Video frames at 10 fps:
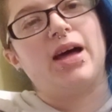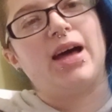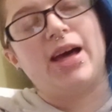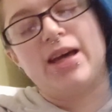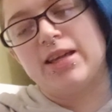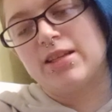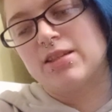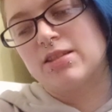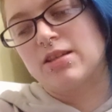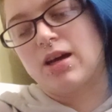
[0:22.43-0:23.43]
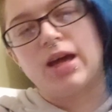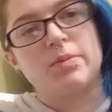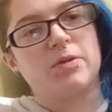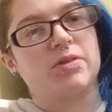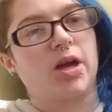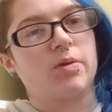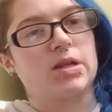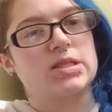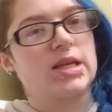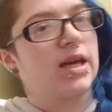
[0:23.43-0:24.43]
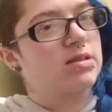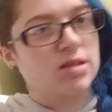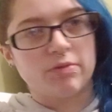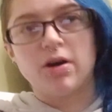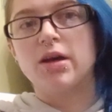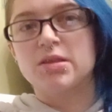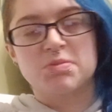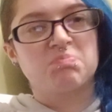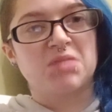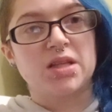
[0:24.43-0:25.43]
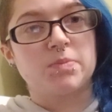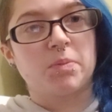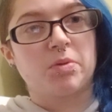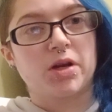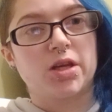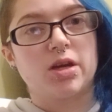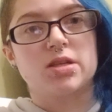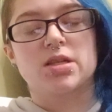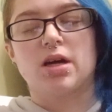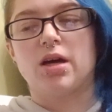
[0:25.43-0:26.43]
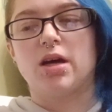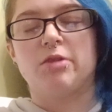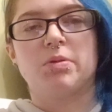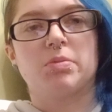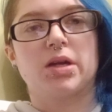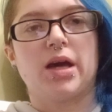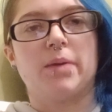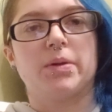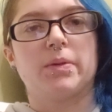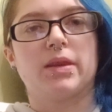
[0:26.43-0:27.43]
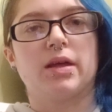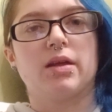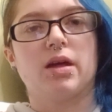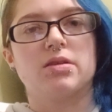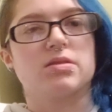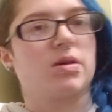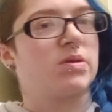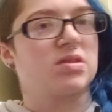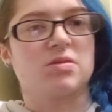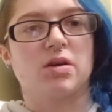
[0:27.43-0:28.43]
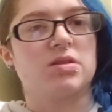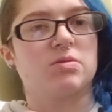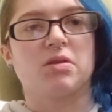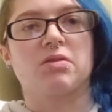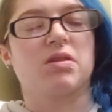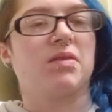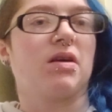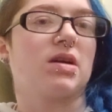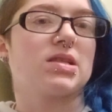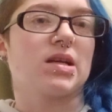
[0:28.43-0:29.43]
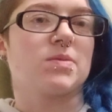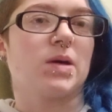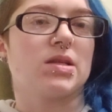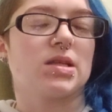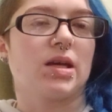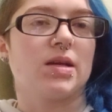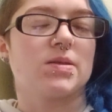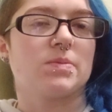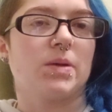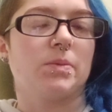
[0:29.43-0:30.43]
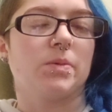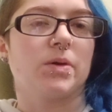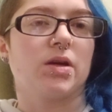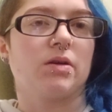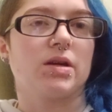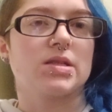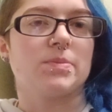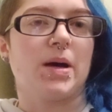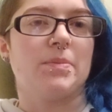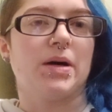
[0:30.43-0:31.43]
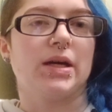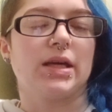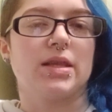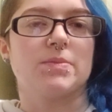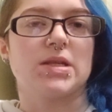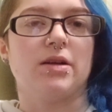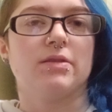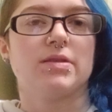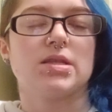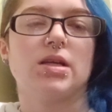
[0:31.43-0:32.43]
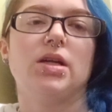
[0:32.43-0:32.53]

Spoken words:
And I had a bit of a go on it today, and so far it's been pretty good. I've been pretty happy with it. I just thought I'd talk through the various aspects in case people were curious about buying it themselves.